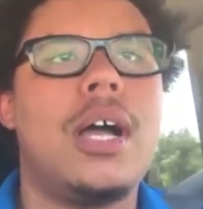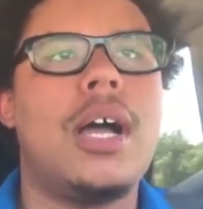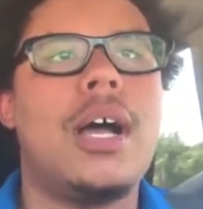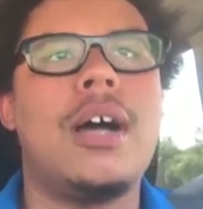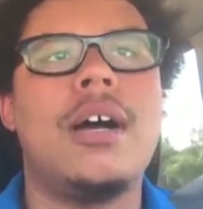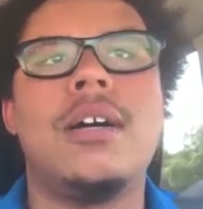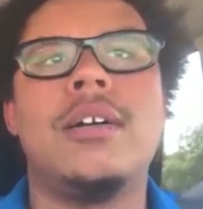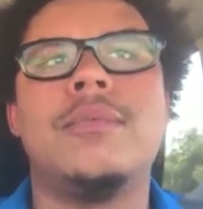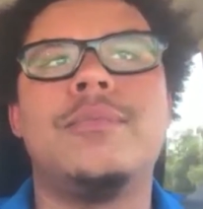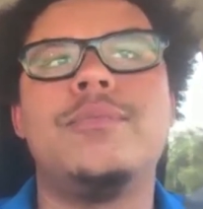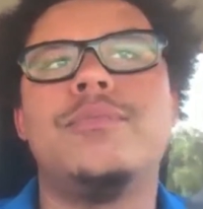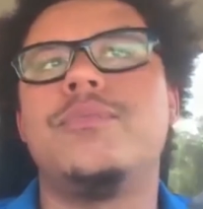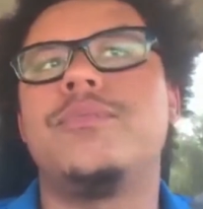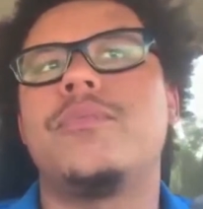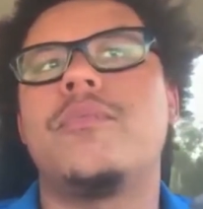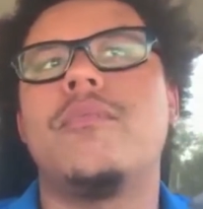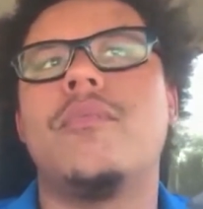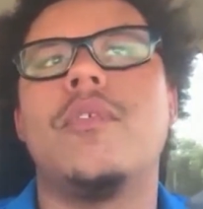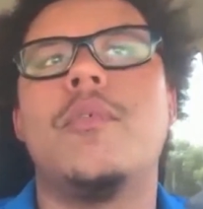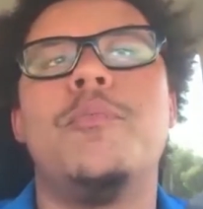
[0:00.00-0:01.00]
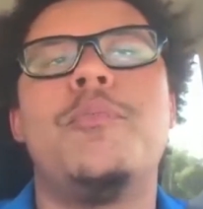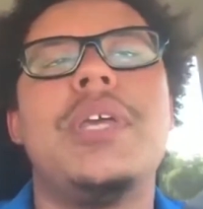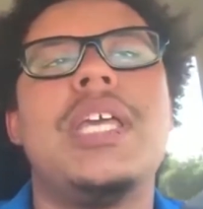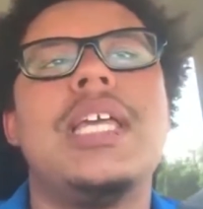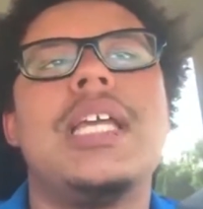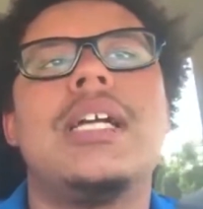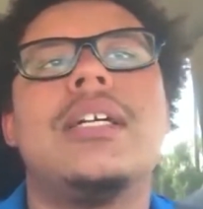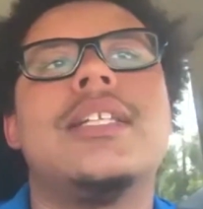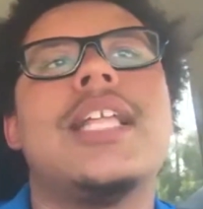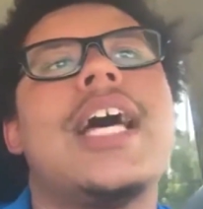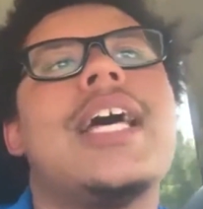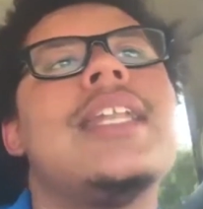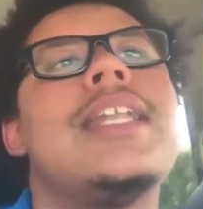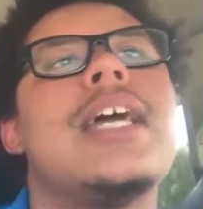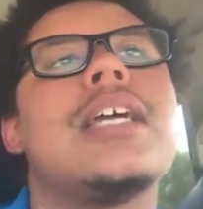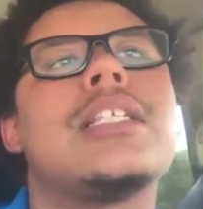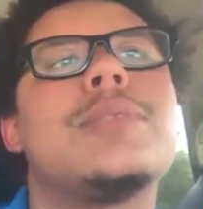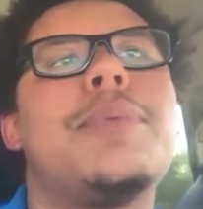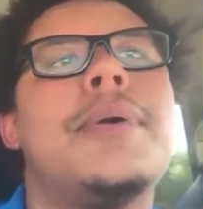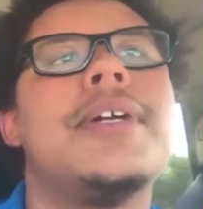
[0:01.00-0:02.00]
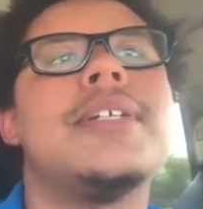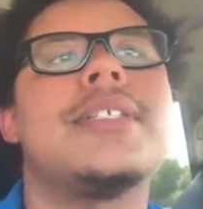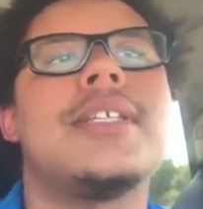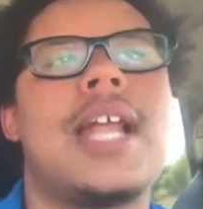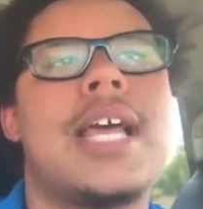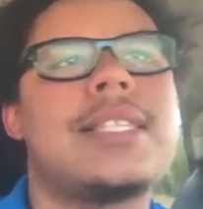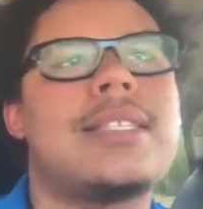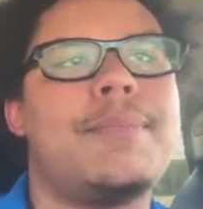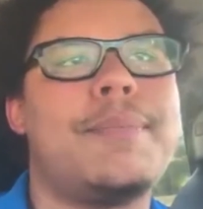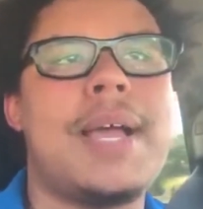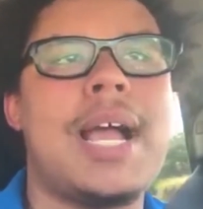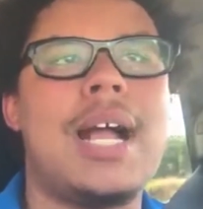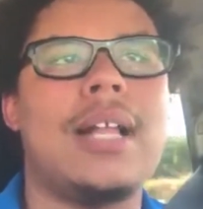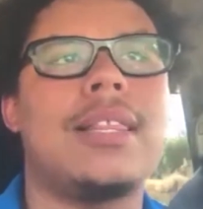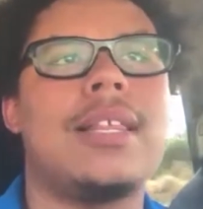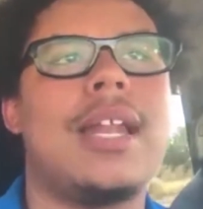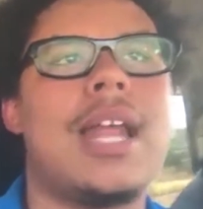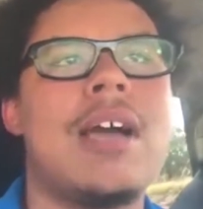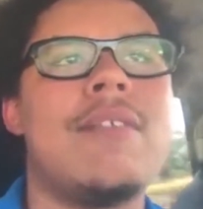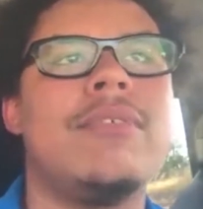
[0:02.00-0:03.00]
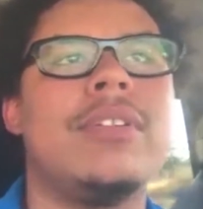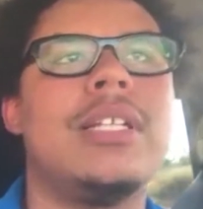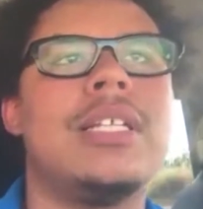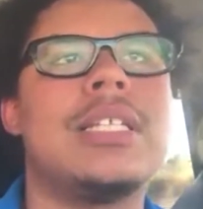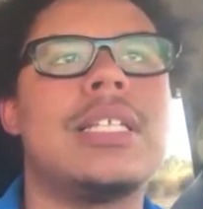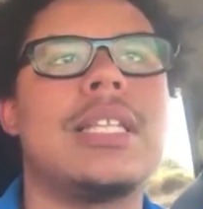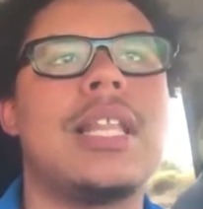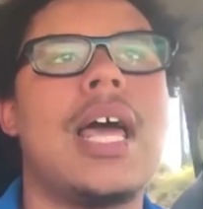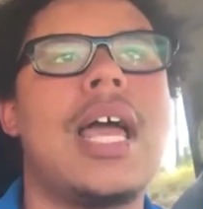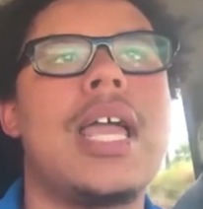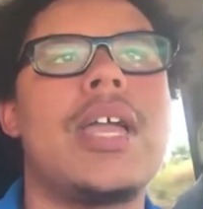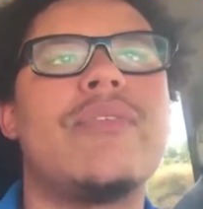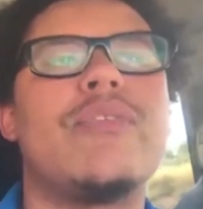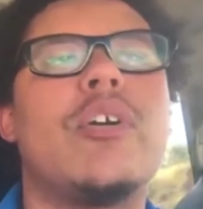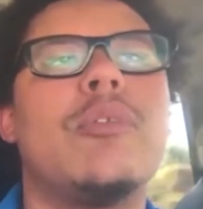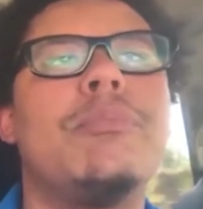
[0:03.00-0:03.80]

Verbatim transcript: um, being a Latinx person has impacted Evelyn's life,